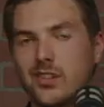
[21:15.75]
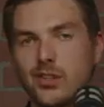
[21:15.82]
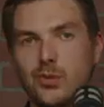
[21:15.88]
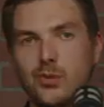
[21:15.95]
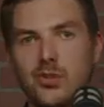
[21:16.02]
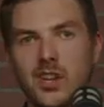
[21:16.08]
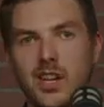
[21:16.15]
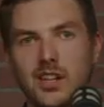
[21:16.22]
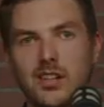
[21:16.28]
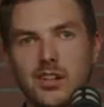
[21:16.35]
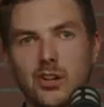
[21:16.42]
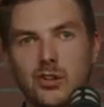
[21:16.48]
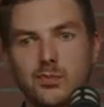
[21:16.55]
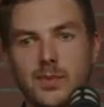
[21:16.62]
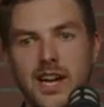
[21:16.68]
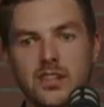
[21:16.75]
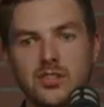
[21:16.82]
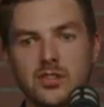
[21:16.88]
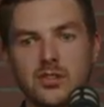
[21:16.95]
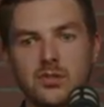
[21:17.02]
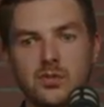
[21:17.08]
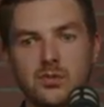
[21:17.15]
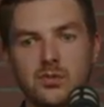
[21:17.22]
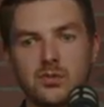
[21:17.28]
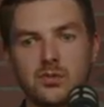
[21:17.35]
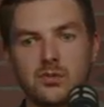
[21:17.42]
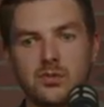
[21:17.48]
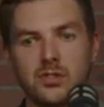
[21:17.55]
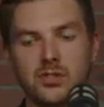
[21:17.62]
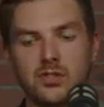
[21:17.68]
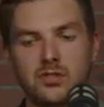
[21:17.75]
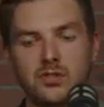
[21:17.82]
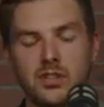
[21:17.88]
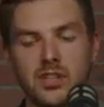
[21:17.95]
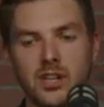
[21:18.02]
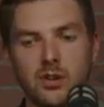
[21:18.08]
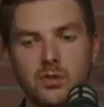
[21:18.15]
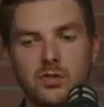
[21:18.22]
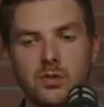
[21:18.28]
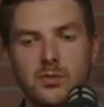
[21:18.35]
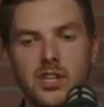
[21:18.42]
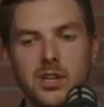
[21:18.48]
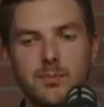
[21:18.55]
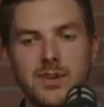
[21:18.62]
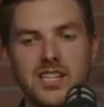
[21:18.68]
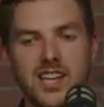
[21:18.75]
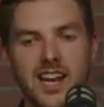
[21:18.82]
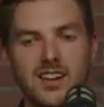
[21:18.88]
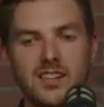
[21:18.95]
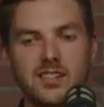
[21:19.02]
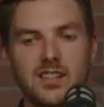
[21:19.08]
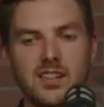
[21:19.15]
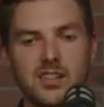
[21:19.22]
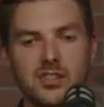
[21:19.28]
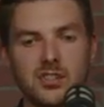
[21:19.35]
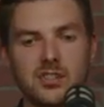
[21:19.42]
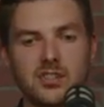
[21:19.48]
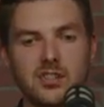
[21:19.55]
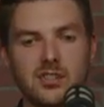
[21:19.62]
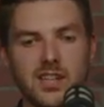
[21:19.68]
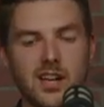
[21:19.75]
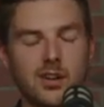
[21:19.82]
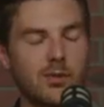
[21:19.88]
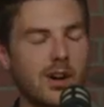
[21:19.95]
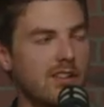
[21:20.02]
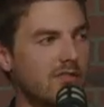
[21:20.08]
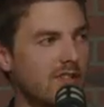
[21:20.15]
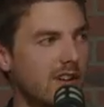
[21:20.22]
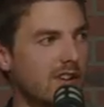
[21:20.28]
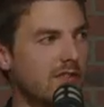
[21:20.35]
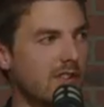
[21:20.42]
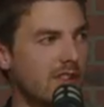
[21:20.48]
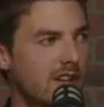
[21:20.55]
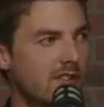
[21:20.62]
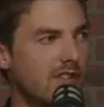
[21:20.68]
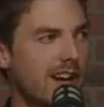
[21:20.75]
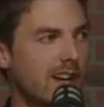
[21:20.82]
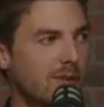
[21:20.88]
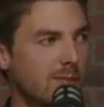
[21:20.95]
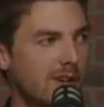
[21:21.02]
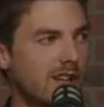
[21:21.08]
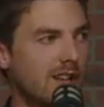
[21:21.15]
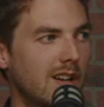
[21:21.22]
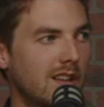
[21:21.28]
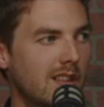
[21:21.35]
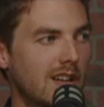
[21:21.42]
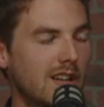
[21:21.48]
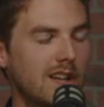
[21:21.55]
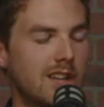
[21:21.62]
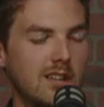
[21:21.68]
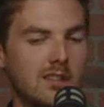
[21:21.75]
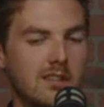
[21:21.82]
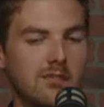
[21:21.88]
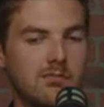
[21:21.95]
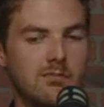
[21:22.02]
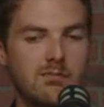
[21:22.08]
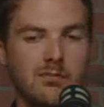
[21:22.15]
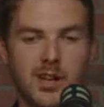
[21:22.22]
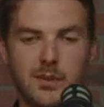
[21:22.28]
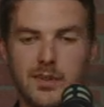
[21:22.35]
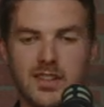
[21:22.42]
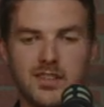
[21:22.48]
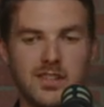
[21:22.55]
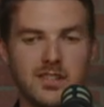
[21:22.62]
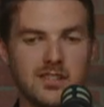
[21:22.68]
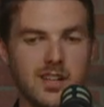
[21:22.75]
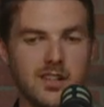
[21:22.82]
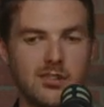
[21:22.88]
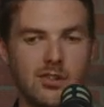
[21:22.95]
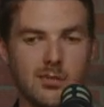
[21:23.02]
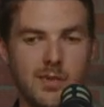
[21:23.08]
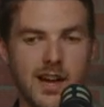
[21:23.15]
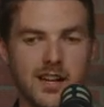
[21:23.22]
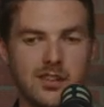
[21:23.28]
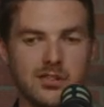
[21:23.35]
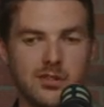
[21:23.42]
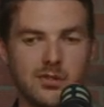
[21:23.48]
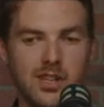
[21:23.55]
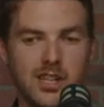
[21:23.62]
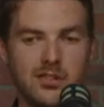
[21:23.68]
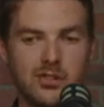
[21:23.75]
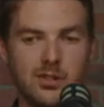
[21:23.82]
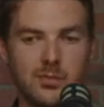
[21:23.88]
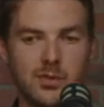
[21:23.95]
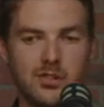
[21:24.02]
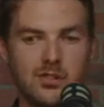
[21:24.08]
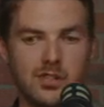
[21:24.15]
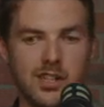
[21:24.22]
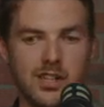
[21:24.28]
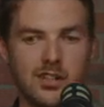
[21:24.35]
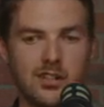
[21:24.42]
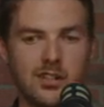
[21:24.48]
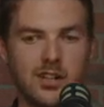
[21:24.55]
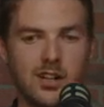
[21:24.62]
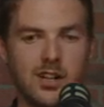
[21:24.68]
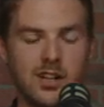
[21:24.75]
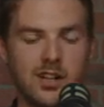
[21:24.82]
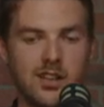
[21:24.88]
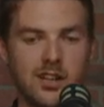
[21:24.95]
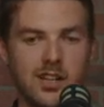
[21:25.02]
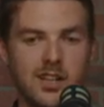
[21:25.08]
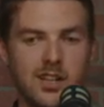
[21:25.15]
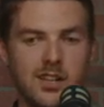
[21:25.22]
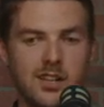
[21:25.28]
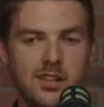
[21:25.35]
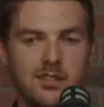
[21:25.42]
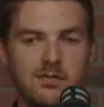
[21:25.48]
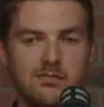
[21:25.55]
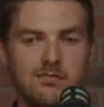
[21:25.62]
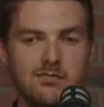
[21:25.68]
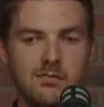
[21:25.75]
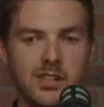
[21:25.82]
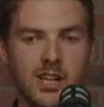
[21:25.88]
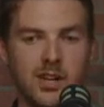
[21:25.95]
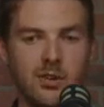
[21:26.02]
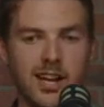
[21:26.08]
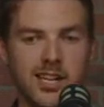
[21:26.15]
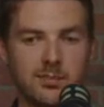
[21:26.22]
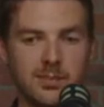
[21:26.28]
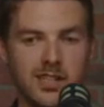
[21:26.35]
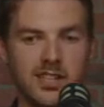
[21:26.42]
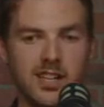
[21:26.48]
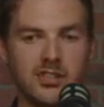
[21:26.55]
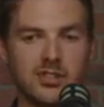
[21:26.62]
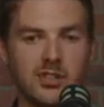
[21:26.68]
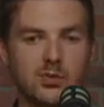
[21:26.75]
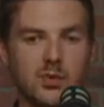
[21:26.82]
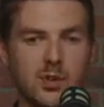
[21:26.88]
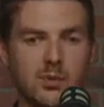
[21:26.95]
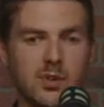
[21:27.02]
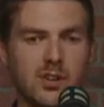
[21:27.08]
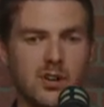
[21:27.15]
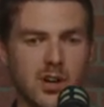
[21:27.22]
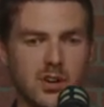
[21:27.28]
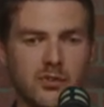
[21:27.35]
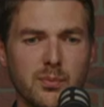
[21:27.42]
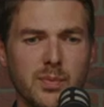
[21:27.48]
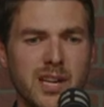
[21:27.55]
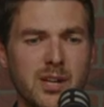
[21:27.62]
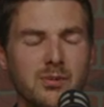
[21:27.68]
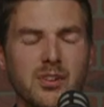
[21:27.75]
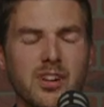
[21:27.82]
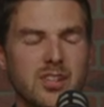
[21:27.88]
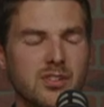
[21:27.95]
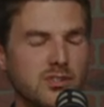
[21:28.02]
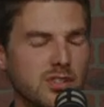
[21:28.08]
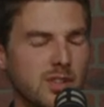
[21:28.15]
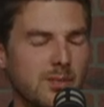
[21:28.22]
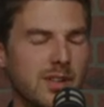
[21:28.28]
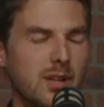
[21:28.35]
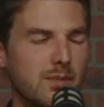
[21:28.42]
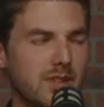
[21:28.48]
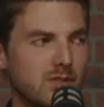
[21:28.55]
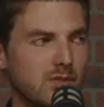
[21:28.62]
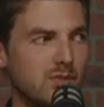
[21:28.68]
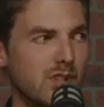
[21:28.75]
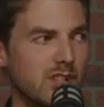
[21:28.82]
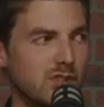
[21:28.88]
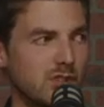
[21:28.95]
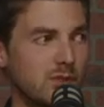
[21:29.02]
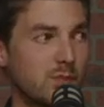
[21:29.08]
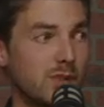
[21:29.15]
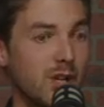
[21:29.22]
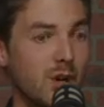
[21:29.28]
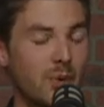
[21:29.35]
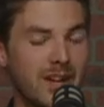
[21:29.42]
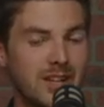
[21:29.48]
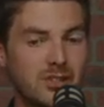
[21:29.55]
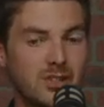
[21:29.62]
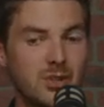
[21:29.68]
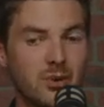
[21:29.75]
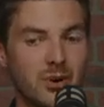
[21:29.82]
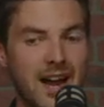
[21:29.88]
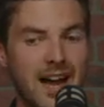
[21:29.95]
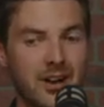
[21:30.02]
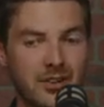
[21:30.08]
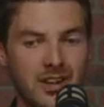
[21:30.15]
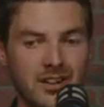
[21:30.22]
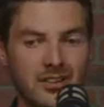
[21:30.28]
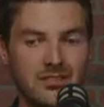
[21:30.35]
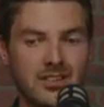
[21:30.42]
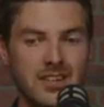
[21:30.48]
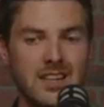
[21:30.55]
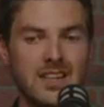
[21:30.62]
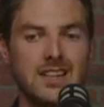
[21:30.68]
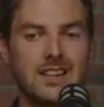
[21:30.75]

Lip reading: I do think it goes back to, someone can be talented and just not a right fit for the environment. I think, like Bethany said, going back to getting super clear on the, expectations, what can we learn from any relationship, any business relationship we go into or out of.